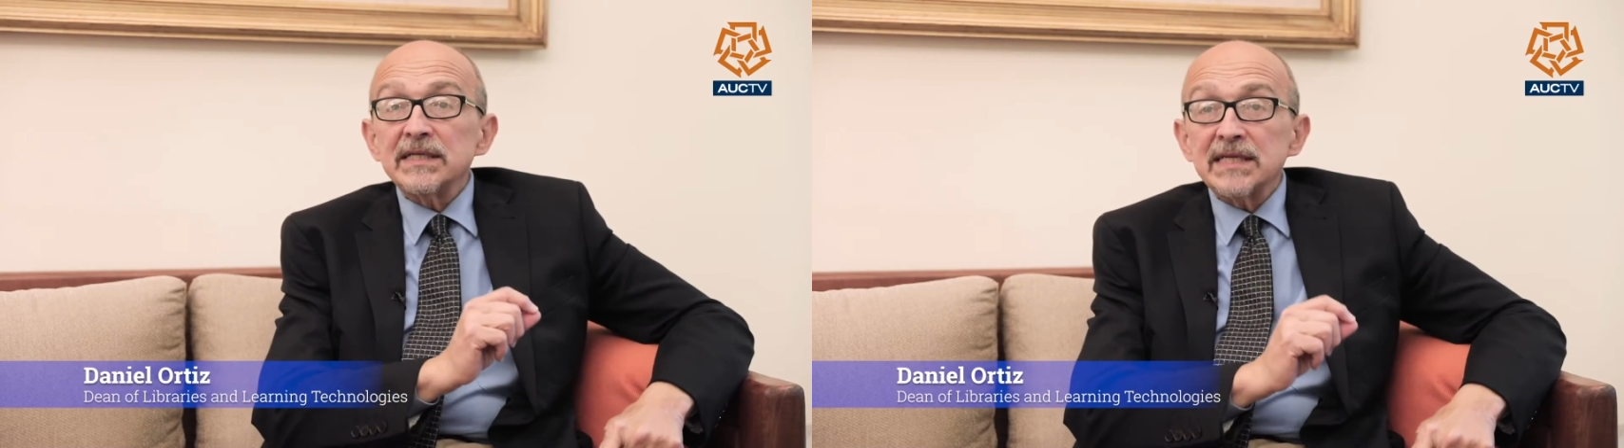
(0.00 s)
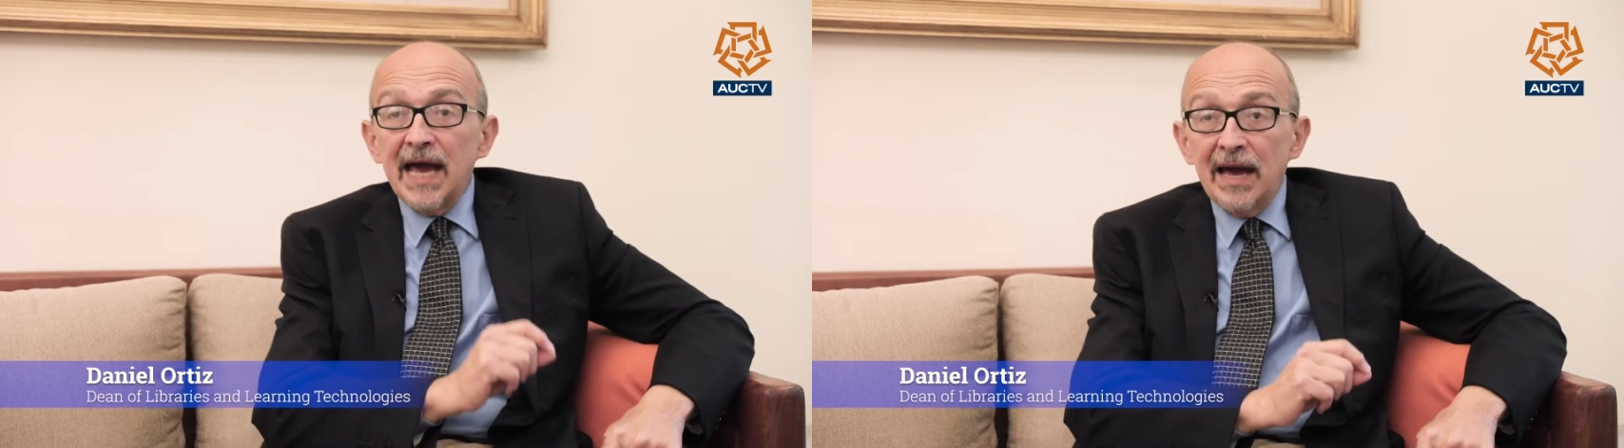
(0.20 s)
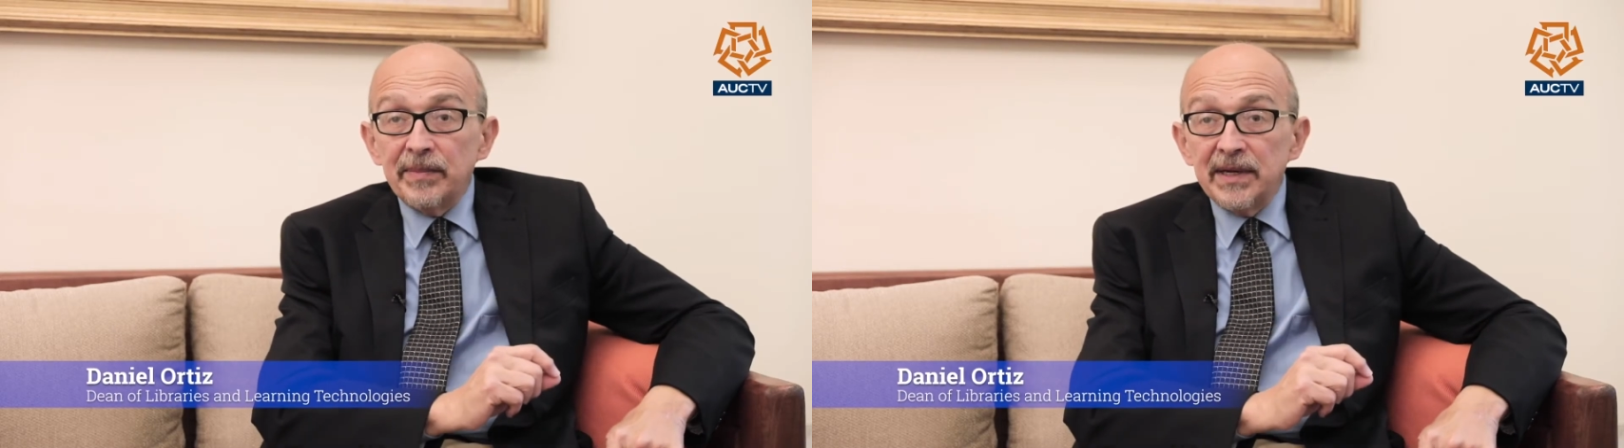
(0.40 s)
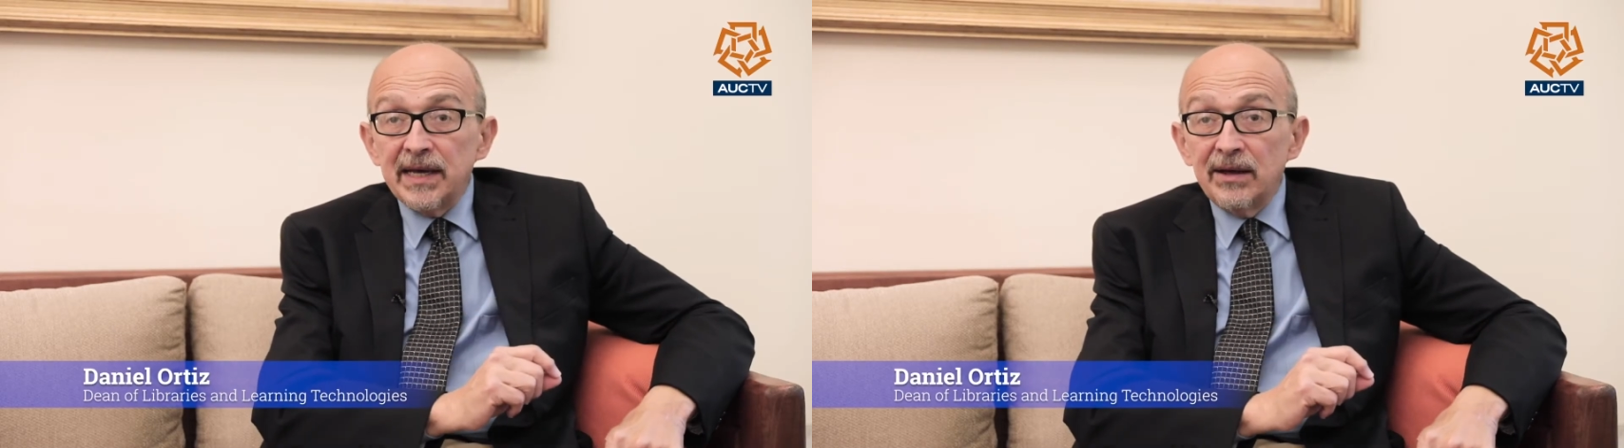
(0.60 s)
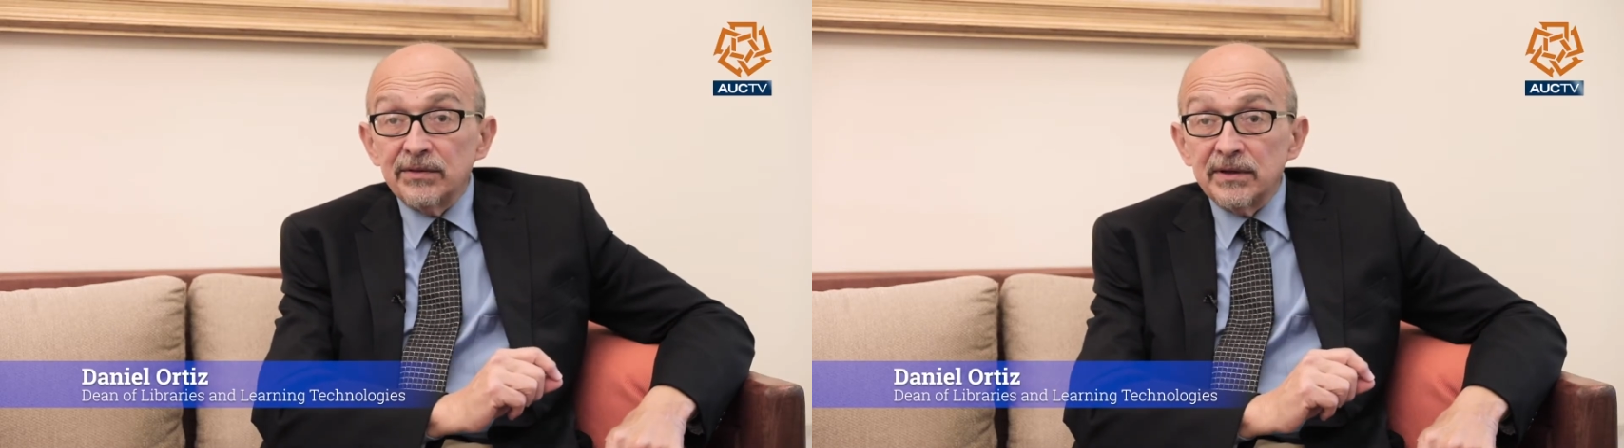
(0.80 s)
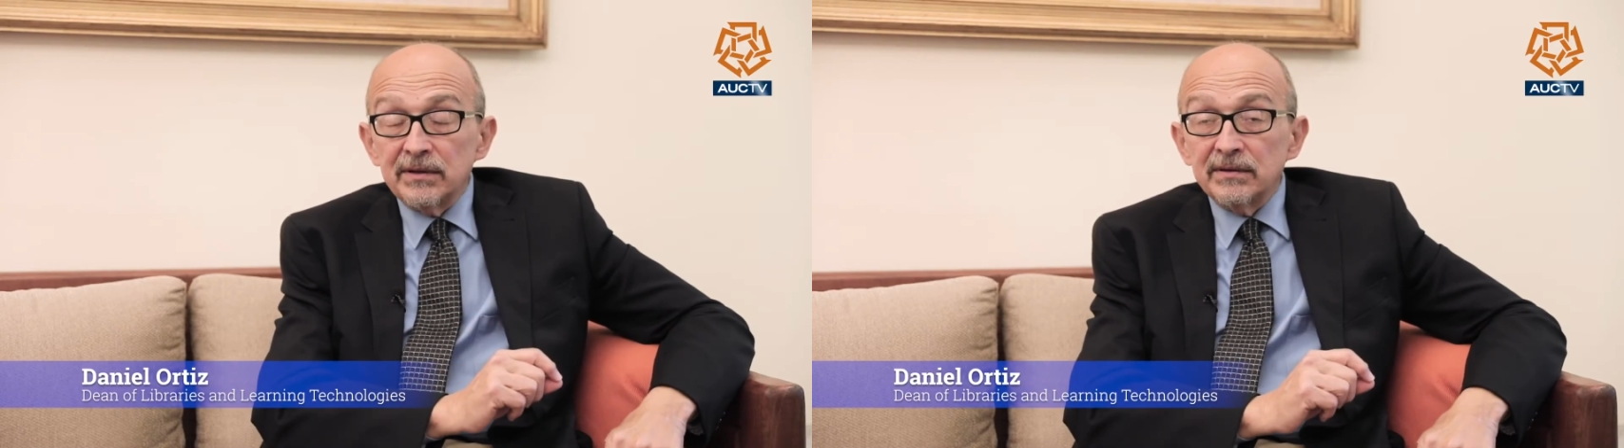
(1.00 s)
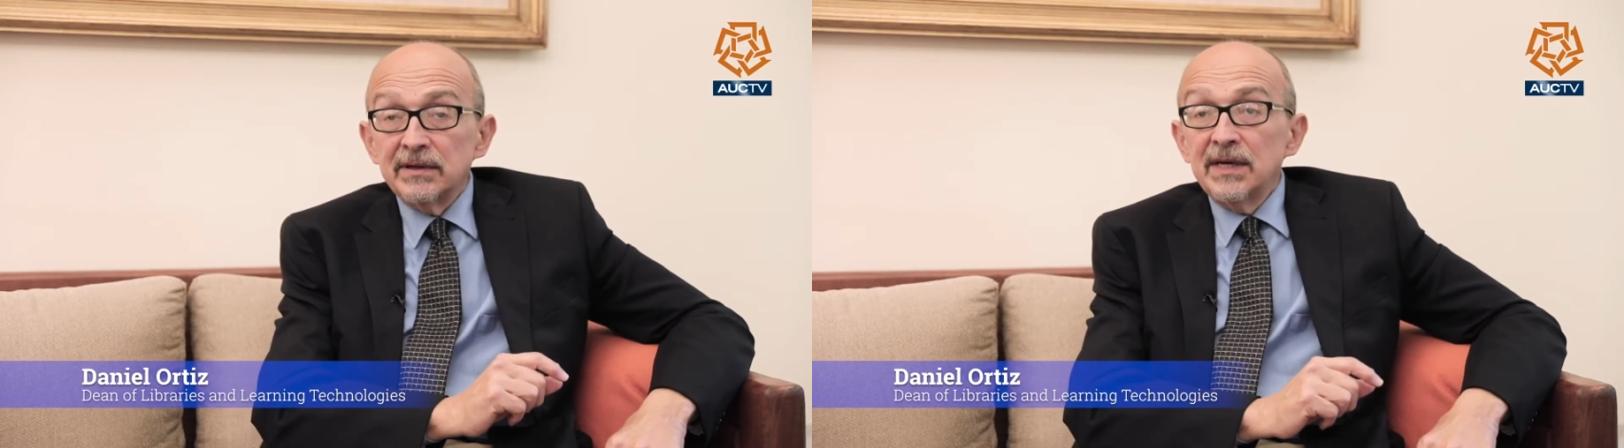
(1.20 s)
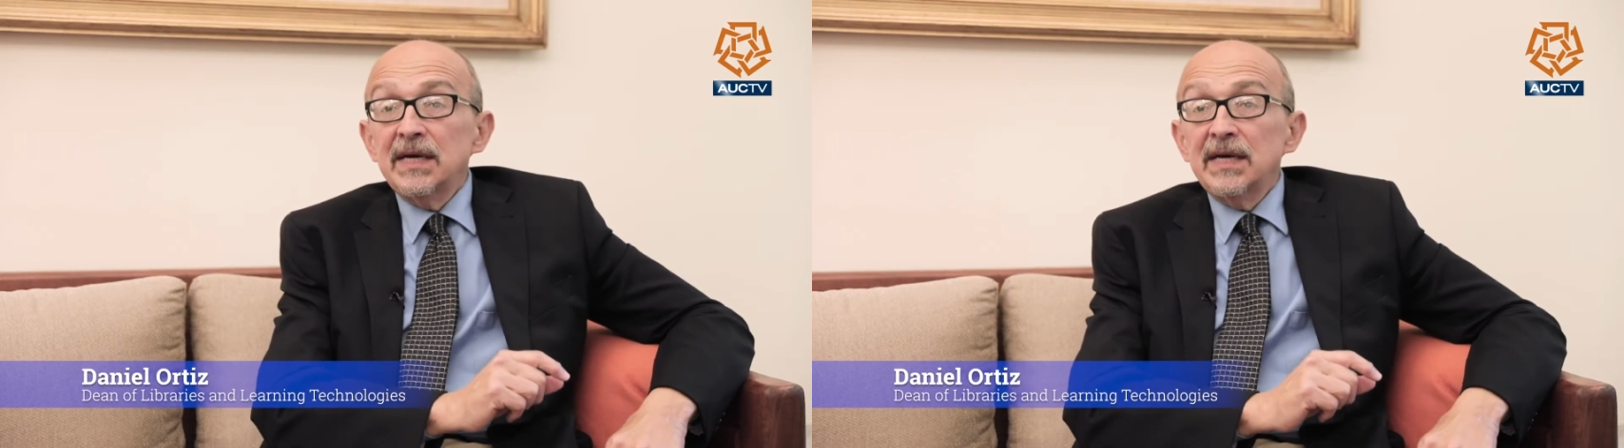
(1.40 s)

is happening out there